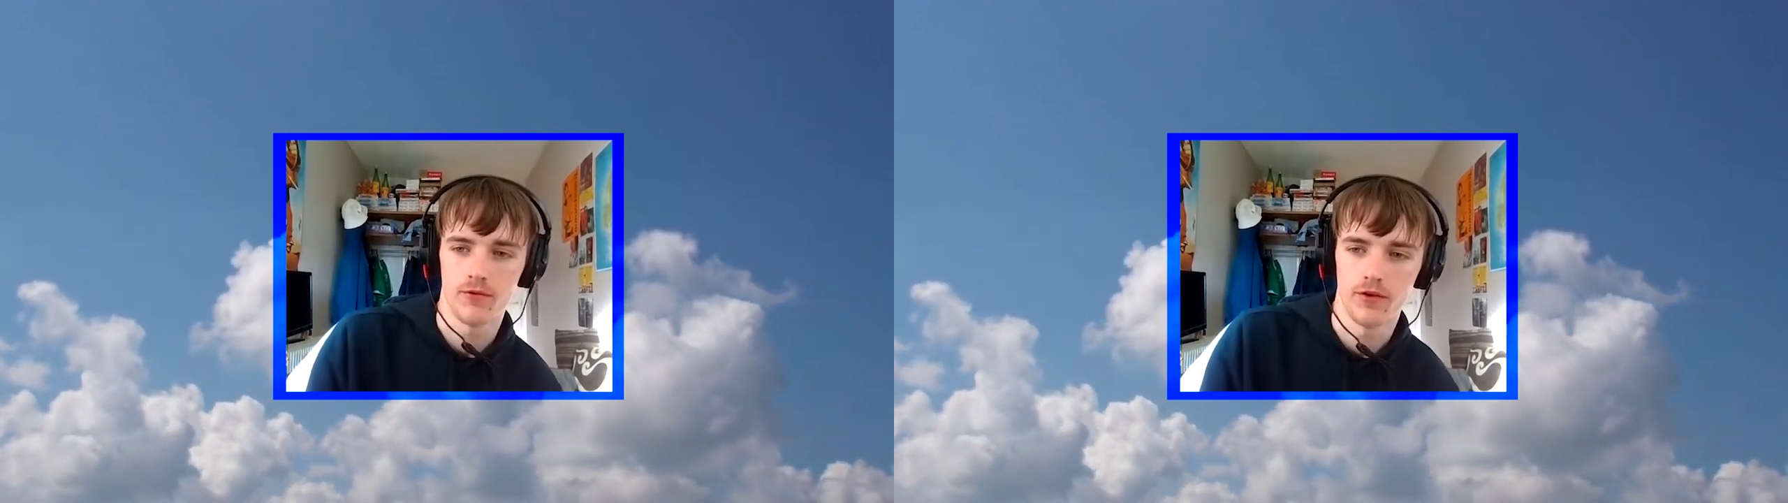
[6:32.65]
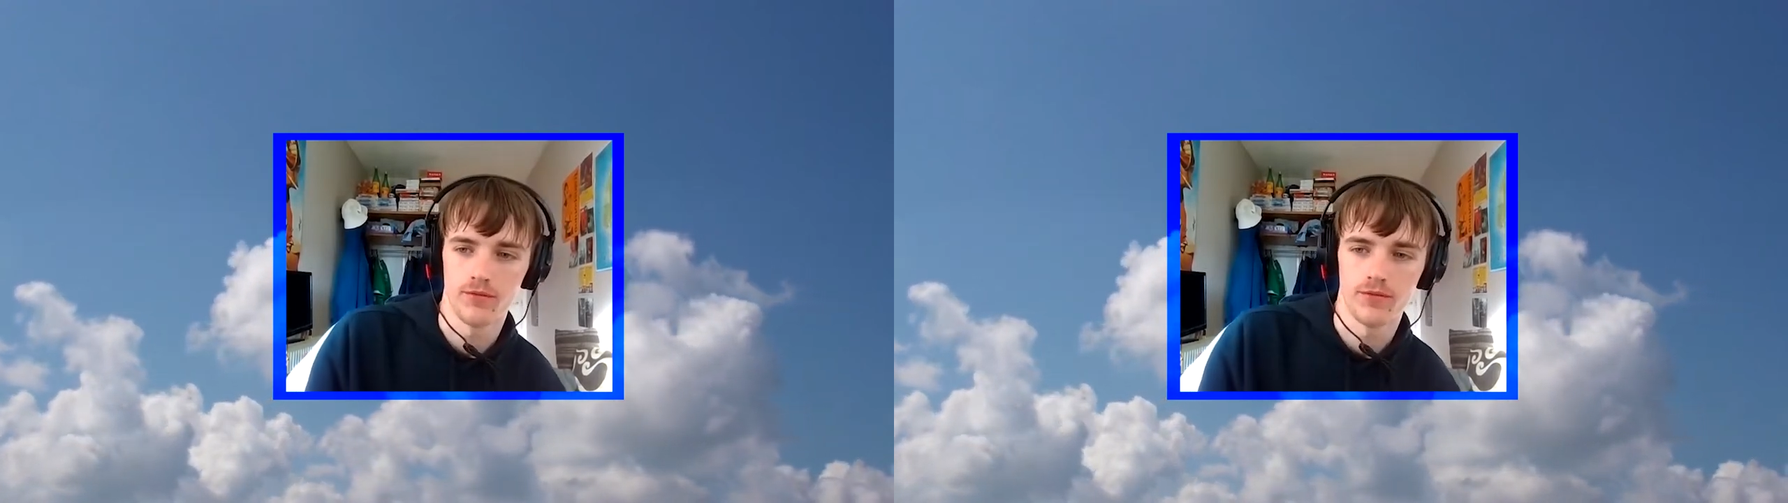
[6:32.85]

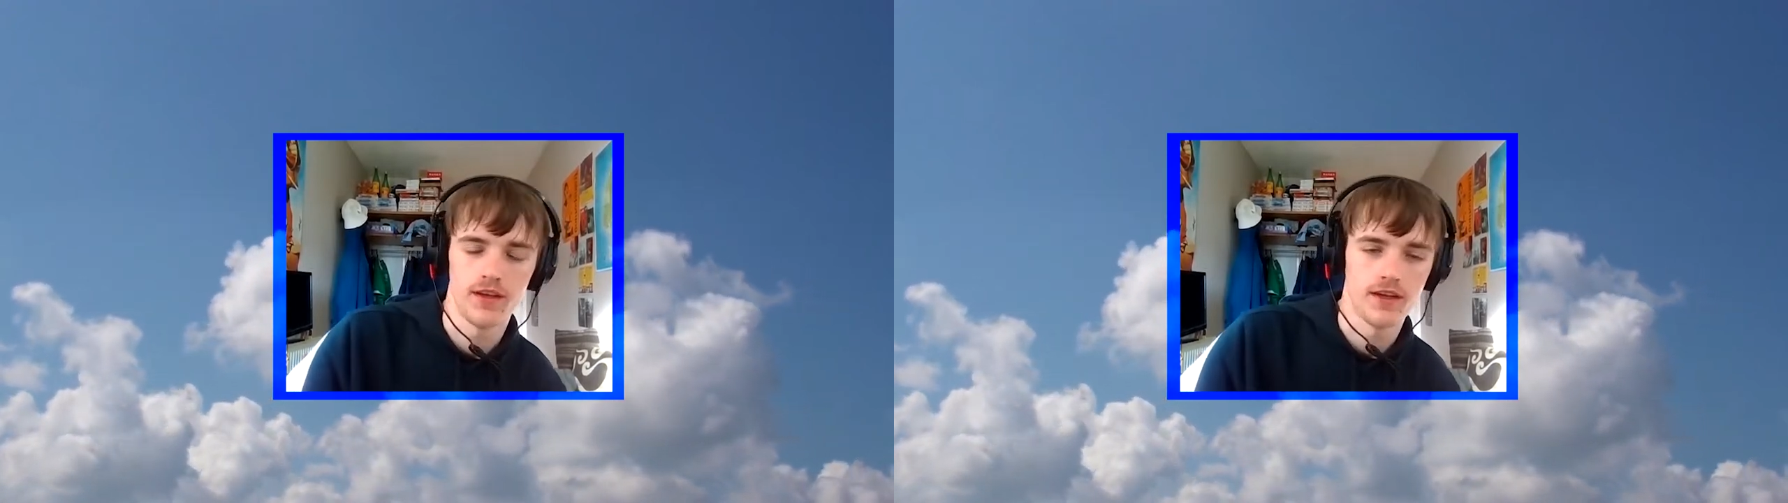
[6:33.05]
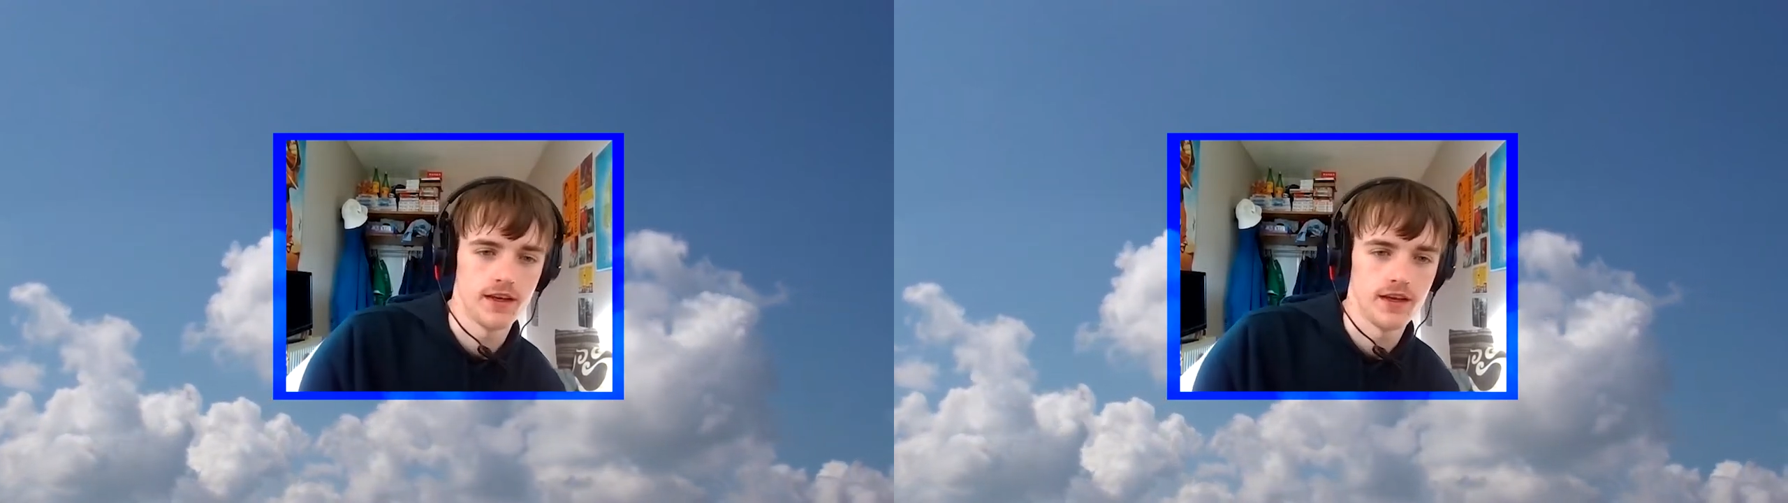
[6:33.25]
growing,
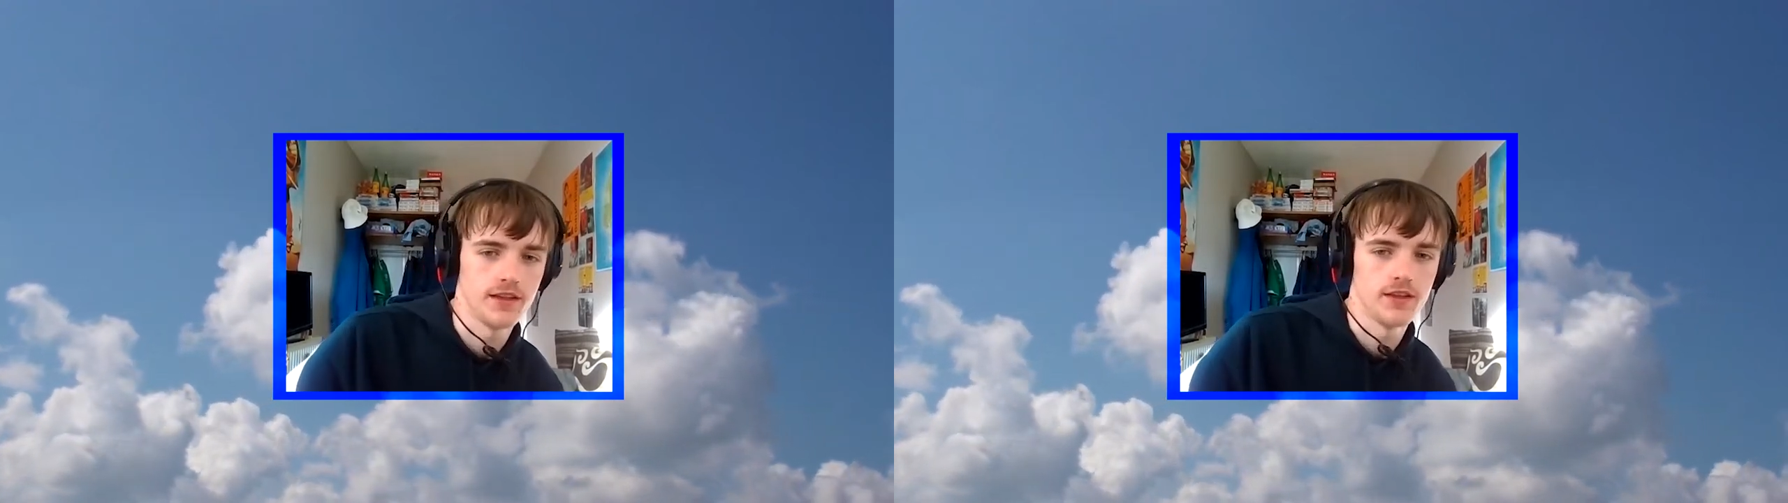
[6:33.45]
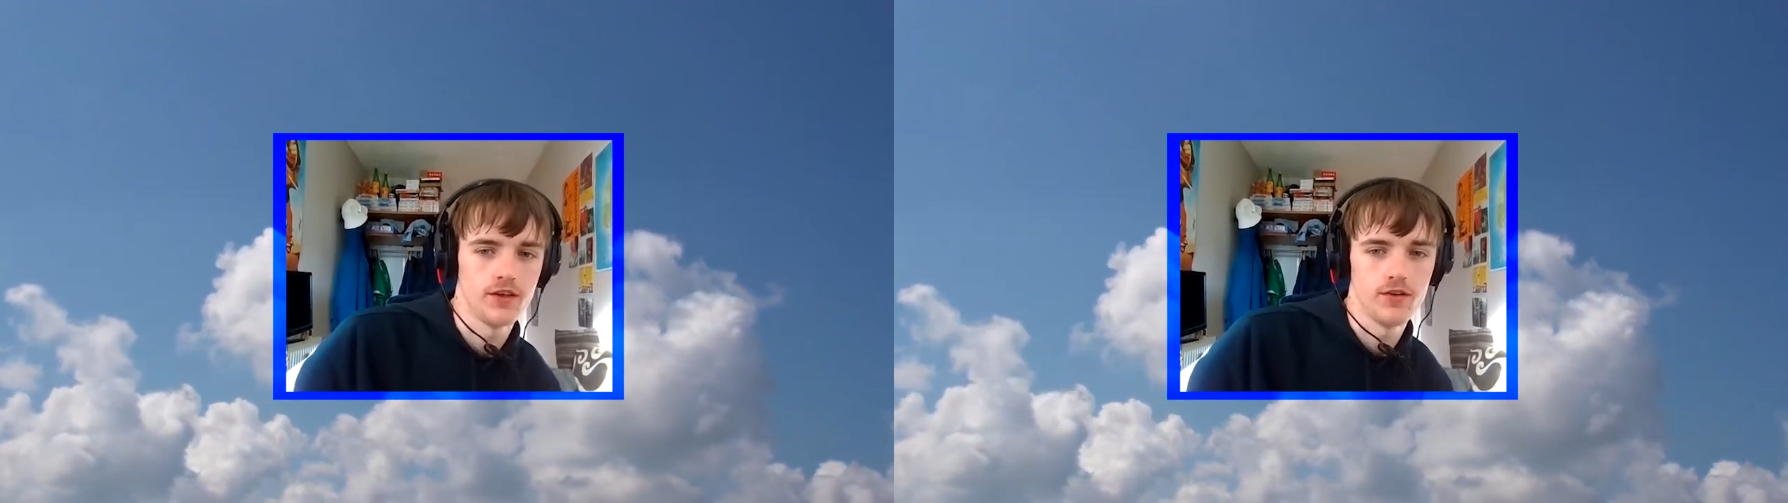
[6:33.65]

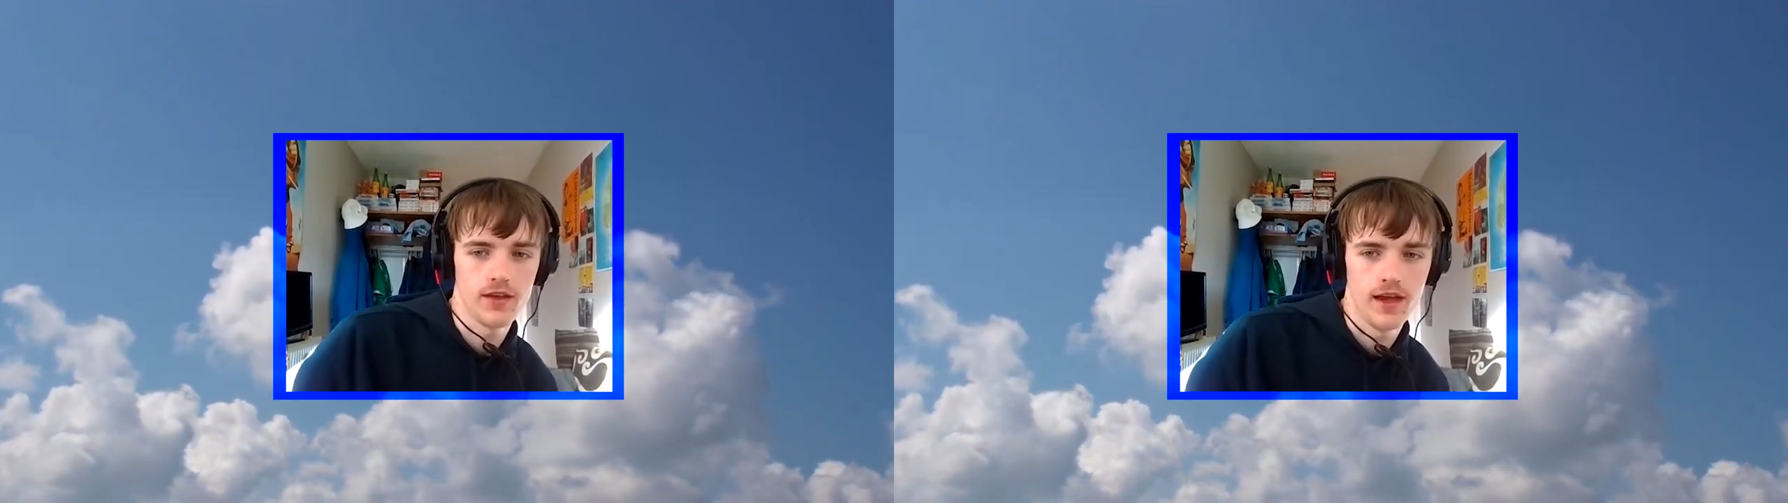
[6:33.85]
particularly in the UK.